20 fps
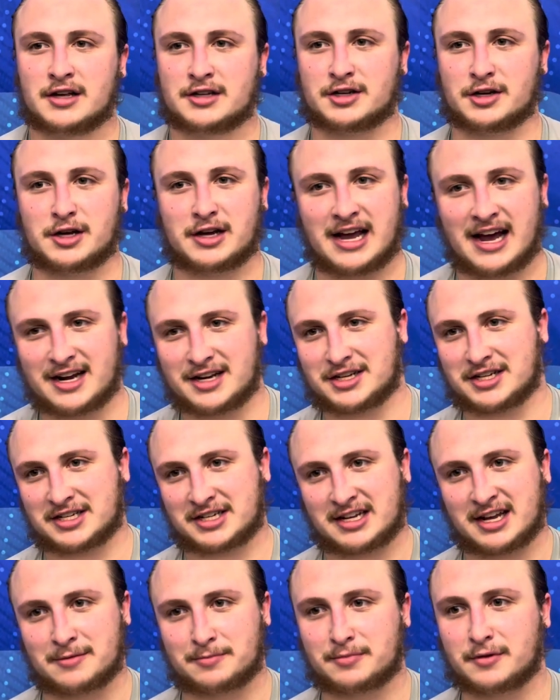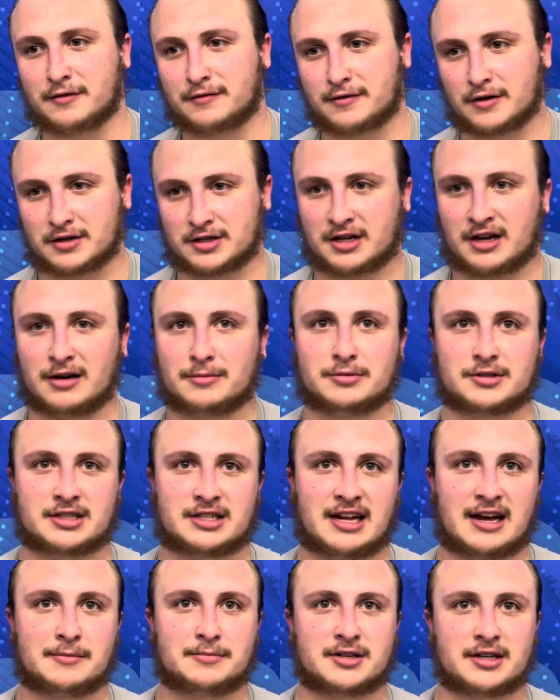So you kind of just skip the first couple
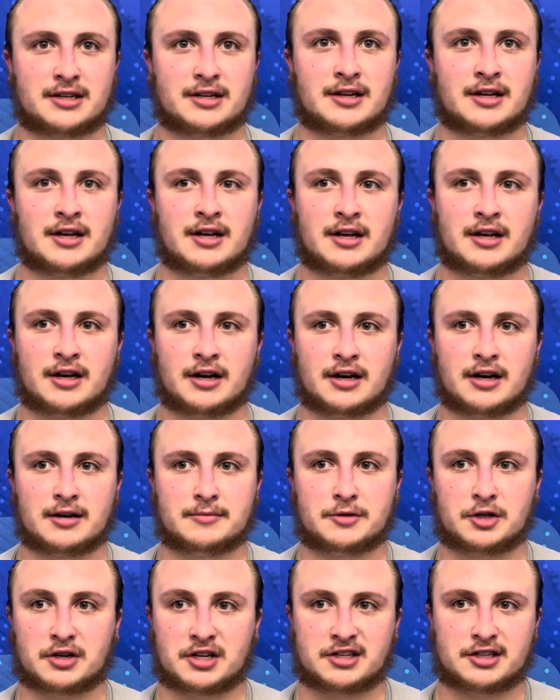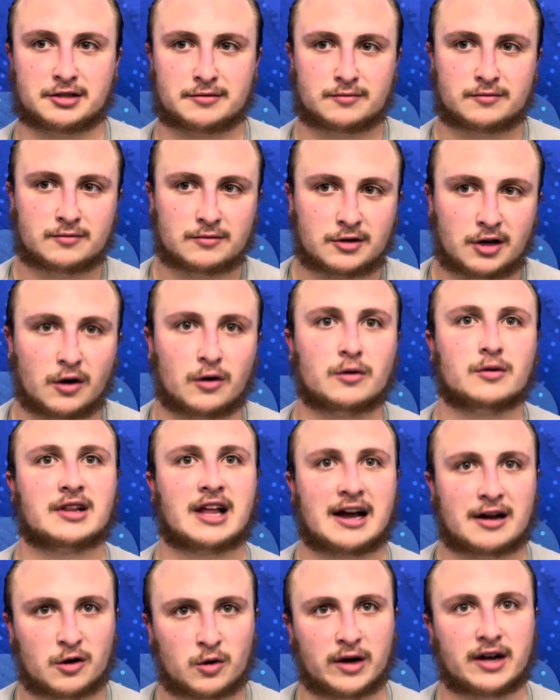steps and you can just go a
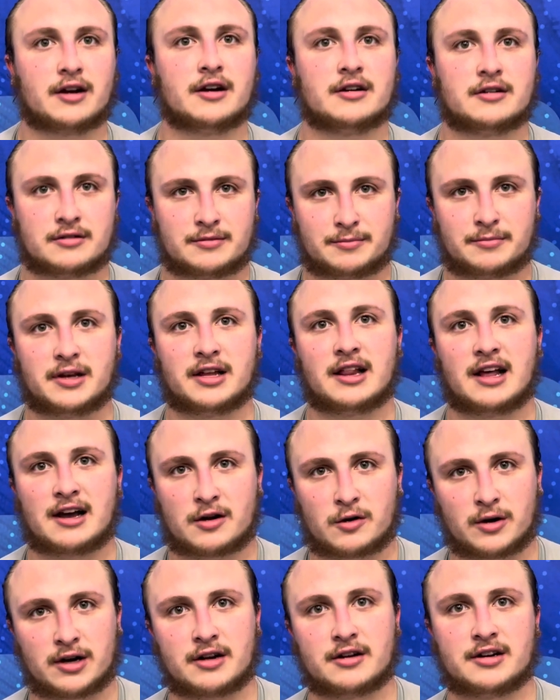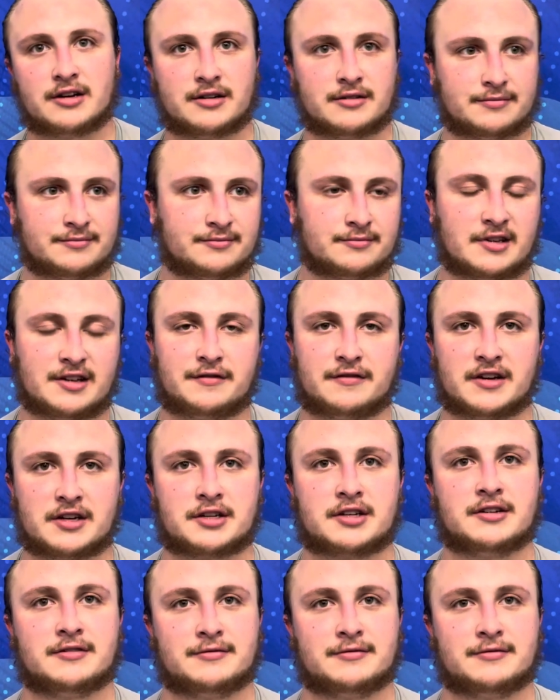lot quicker, be a lot quicker and efficient.